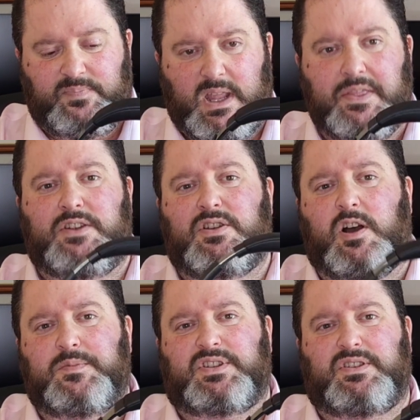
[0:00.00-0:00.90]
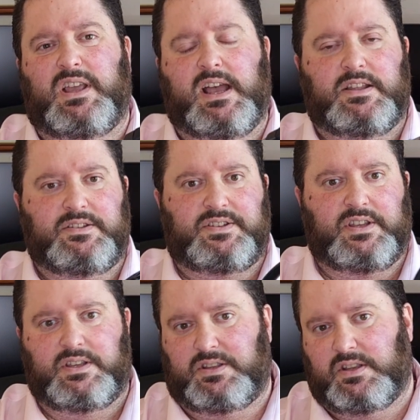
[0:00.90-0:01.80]
And then you come to the
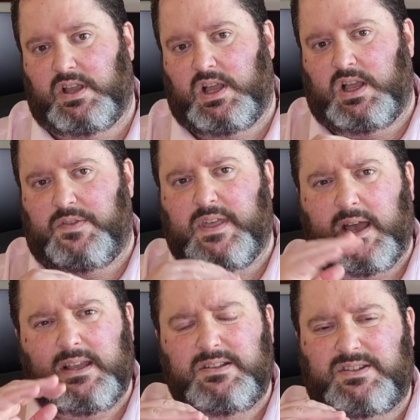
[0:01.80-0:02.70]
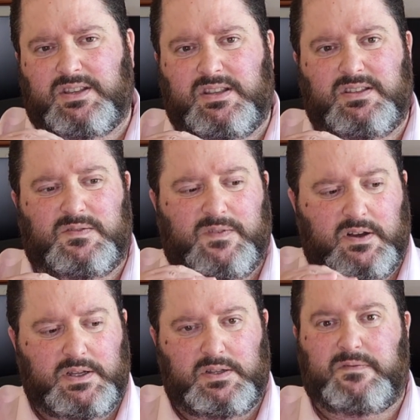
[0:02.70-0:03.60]
ANC. The ANC is
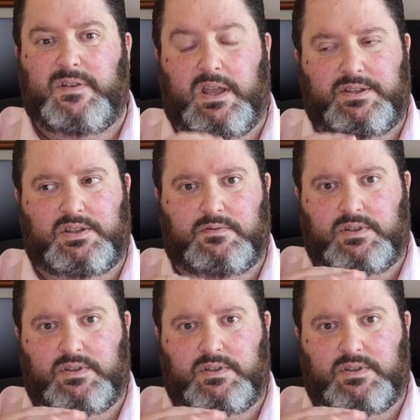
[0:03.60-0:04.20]
very effective.